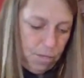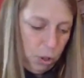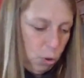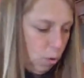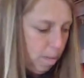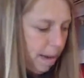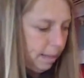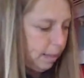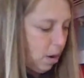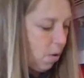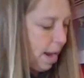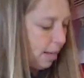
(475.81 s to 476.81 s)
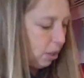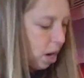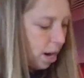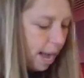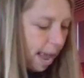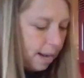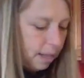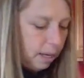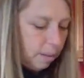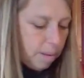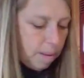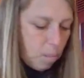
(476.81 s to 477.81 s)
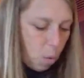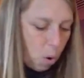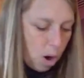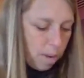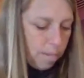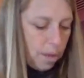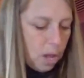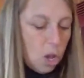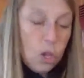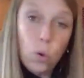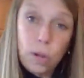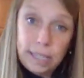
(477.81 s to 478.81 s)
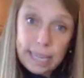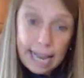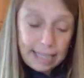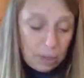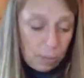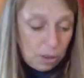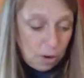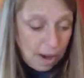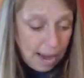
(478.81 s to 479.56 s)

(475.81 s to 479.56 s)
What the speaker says: toothpaste. Okay, so I'm going to add a little bit more. You could test it with your